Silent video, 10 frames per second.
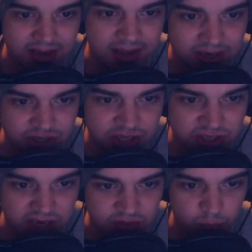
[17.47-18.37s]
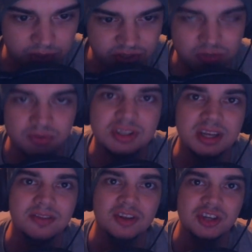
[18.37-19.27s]
Uh, she just doesn't want to
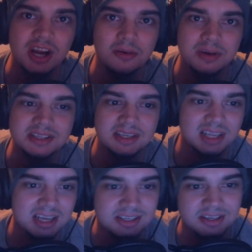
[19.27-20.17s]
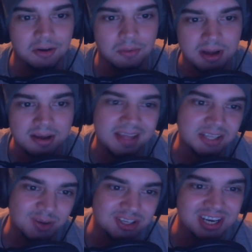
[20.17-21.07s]
sit in the chair recently, so
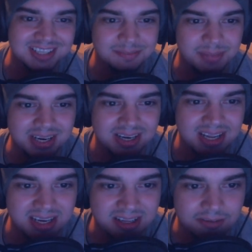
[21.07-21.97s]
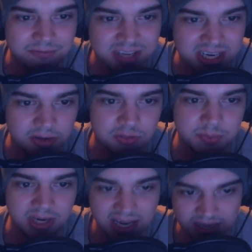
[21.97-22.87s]
that's why she hasn't been in any of the videos,
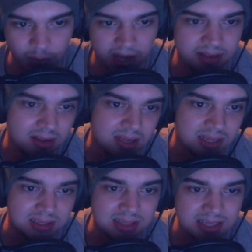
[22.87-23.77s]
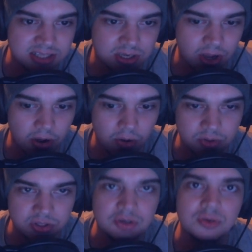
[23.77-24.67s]
but anyway, let's
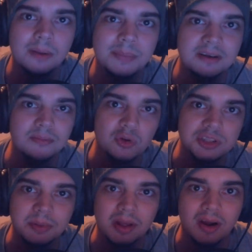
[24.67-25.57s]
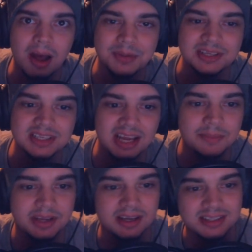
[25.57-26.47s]
go do a bit of multiplayer hopping
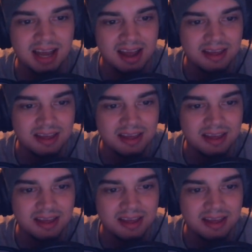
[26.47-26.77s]
today because